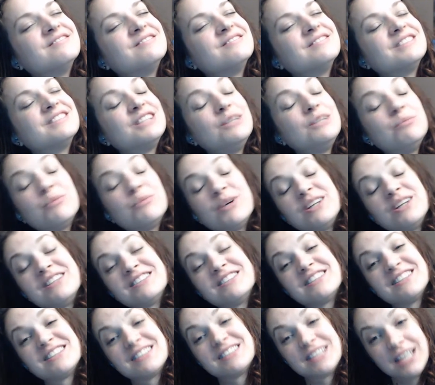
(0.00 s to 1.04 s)
She
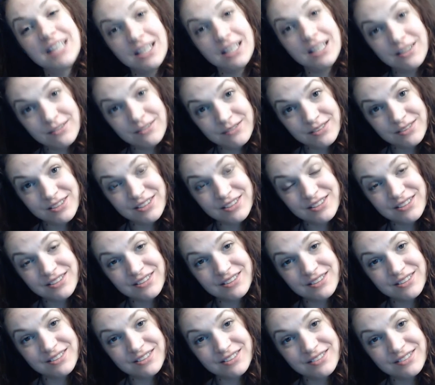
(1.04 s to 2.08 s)
brings us gifts.